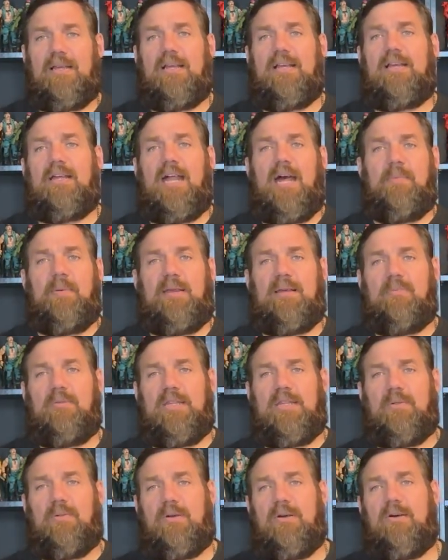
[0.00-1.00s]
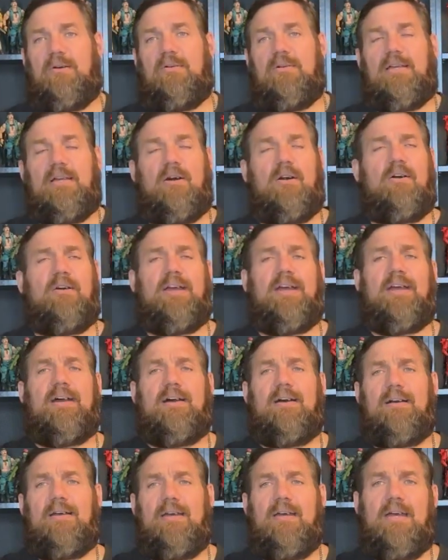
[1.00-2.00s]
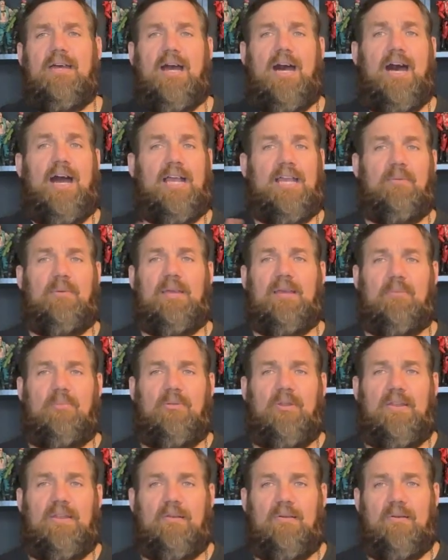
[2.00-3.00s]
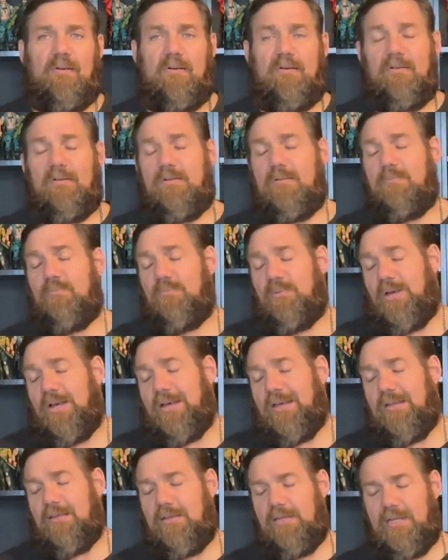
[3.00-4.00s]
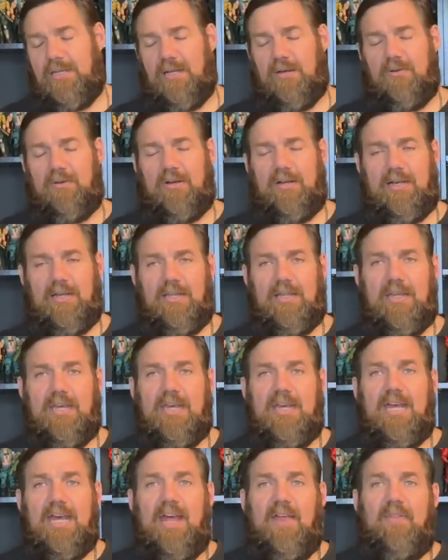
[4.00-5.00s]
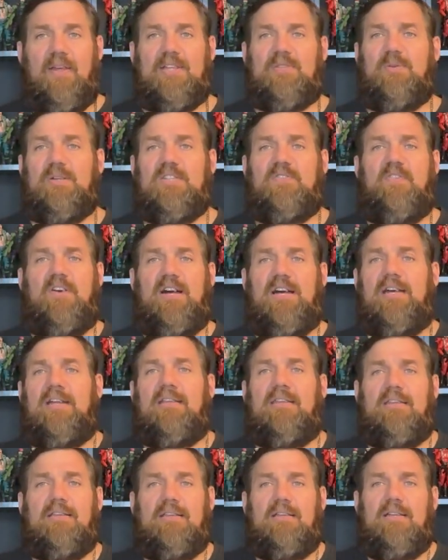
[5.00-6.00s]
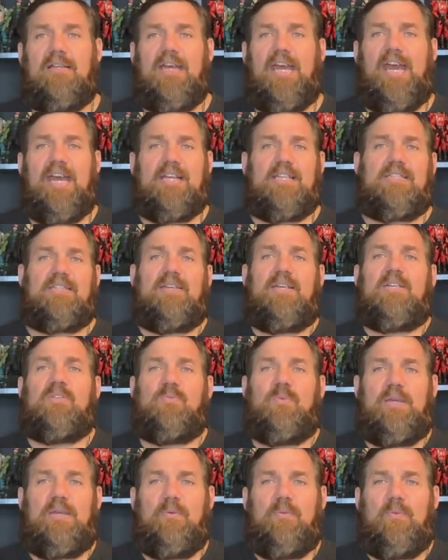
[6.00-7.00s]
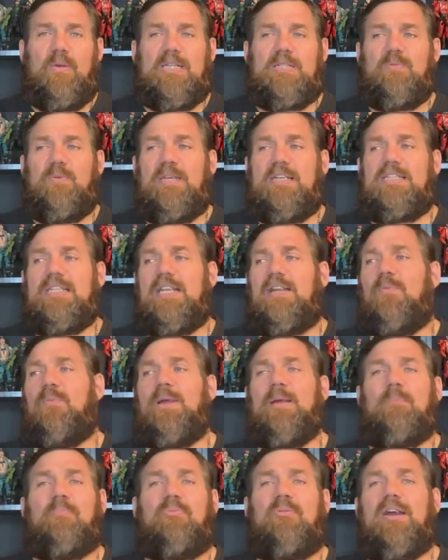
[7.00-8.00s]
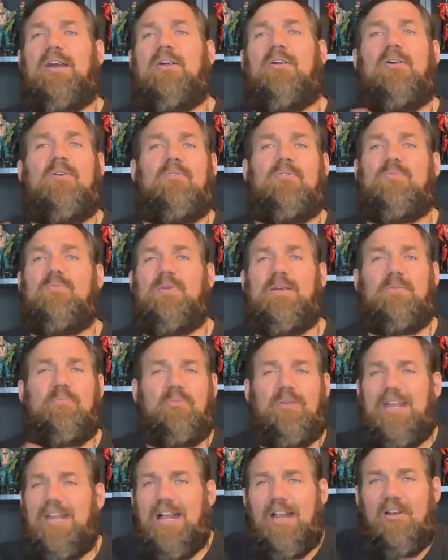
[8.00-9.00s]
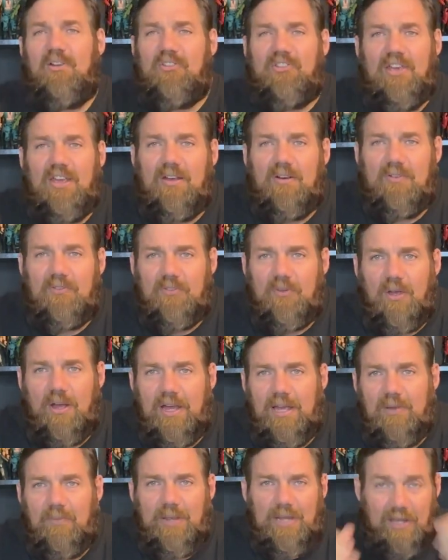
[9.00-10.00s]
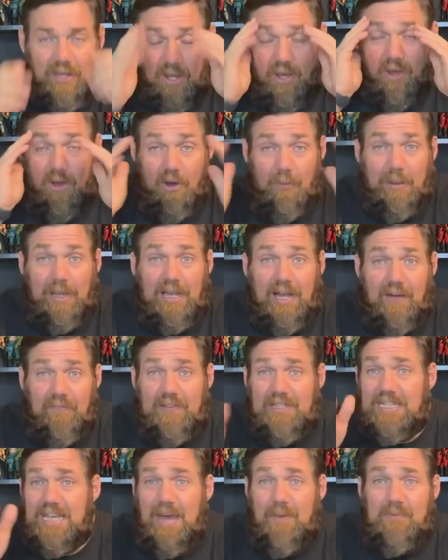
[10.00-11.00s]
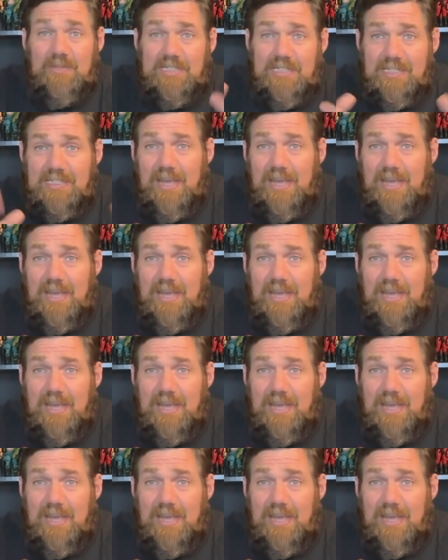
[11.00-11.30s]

Could I be completely wrong? Oh, yeah. I could be completely wrong. But, you know what? That's what's fun. Is we sit there, we can play it out ourselves, right? Oh my God, this happened,